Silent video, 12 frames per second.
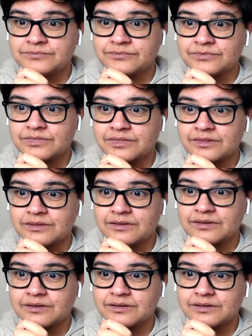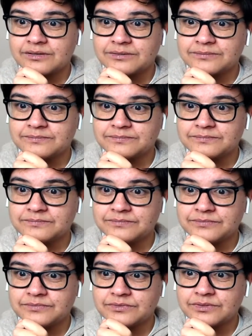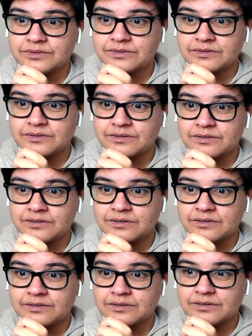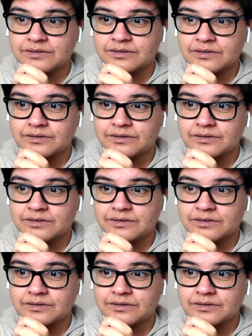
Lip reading: It's all right. It's okay.